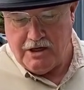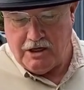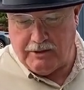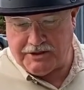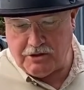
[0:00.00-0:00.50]

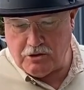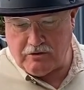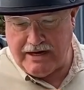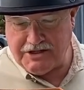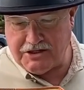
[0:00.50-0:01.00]
who is so
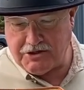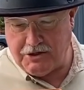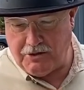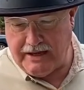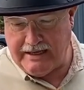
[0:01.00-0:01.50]
gracious to
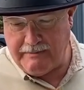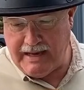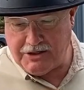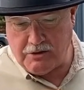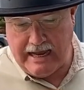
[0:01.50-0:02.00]
you that He
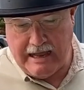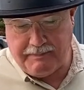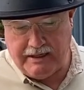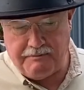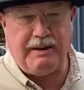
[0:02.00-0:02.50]
makes you
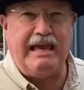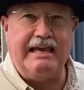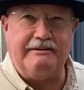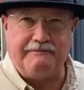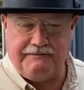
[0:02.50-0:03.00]
happy in pain